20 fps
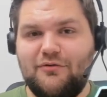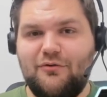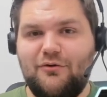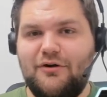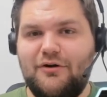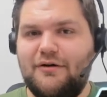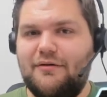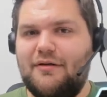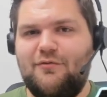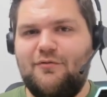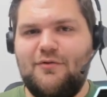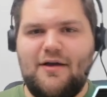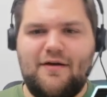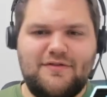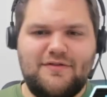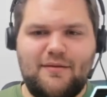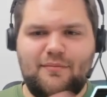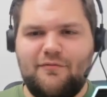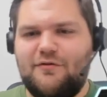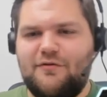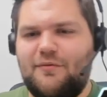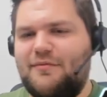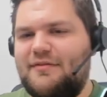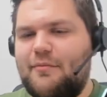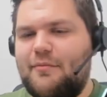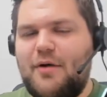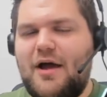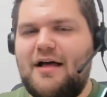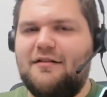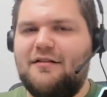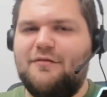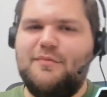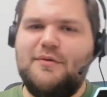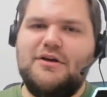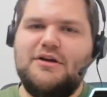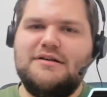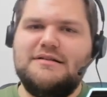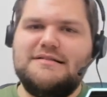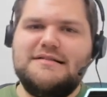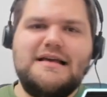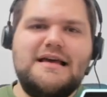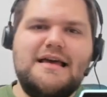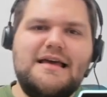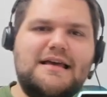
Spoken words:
Or if you have them from somewhere else, because